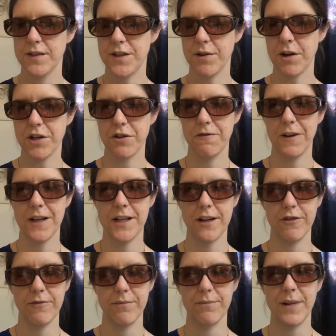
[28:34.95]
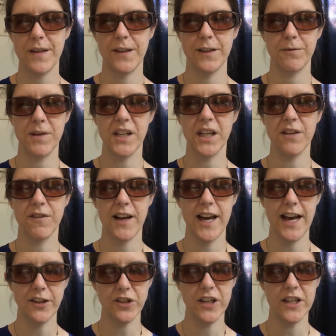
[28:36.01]
So I should find out by this week if I
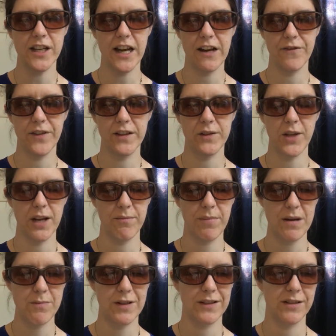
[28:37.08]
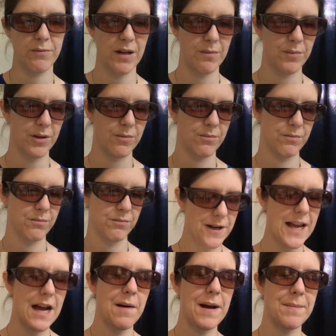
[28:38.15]
actually need to have this done by mid-September.
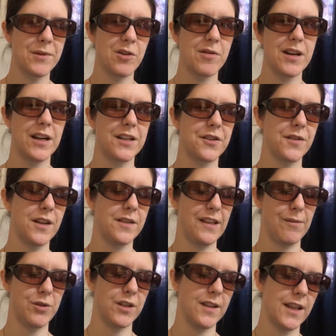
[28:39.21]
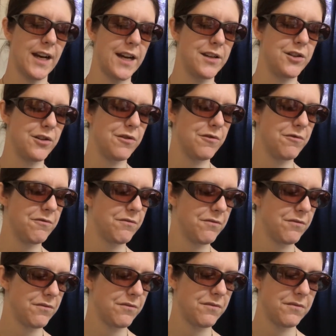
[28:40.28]
For now, I'm going under the assumption that I do.
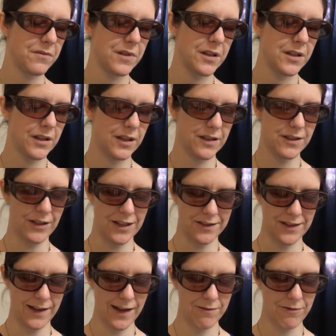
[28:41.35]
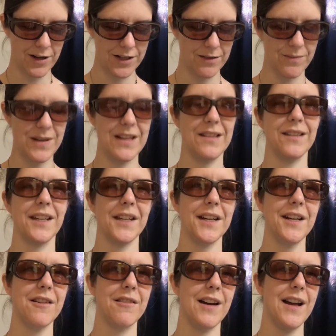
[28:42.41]
The last thing I'd want to be is like,
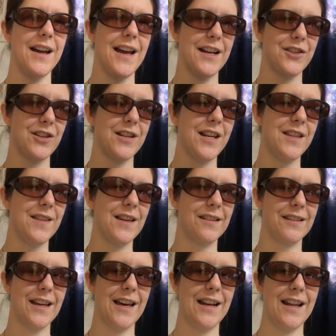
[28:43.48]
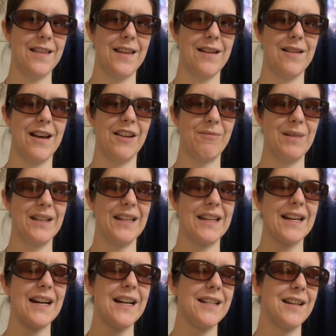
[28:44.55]
oh, I actually need this done, and then have been
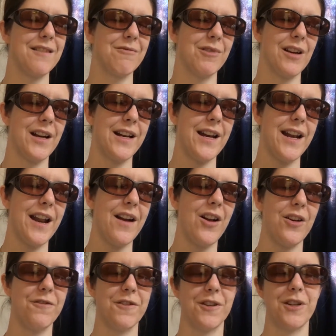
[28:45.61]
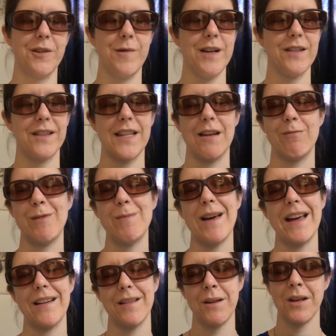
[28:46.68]
like, I didn't work on it at all for 2 weeks, and that would be
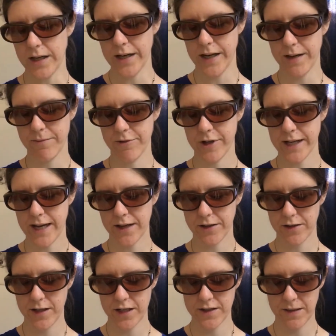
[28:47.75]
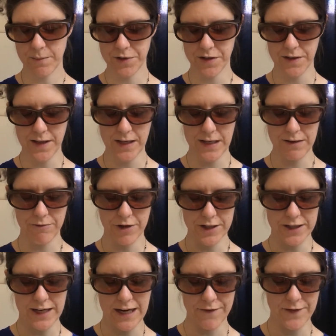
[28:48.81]
bad. I'm working under the assumption that I
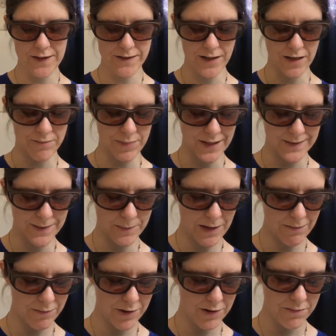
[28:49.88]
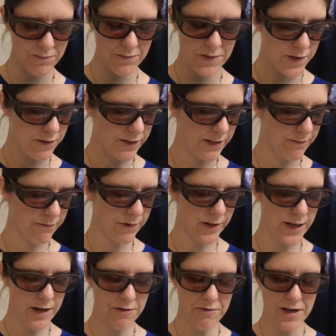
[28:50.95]
want to have this done by September, so I'm
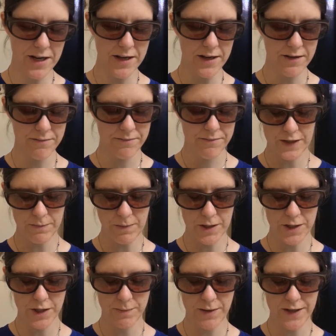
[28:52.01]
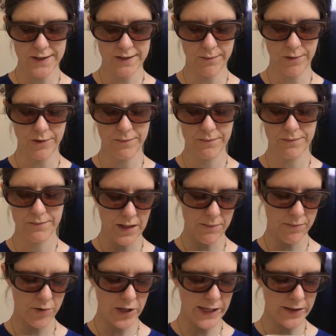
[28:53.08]
working away as much as possible.
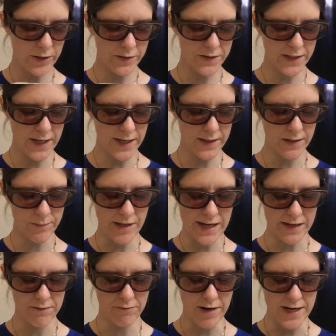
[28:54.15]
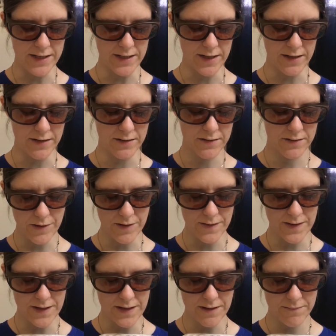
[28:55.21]
I'm pretty close to getting the black and white done for
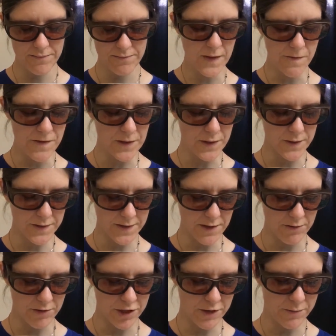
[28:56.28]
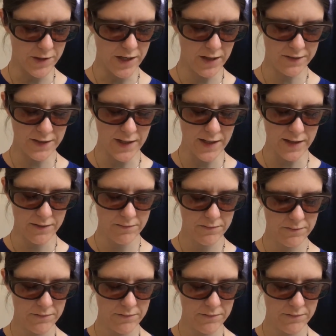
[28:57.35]
the villains, though, which is pretty exciting.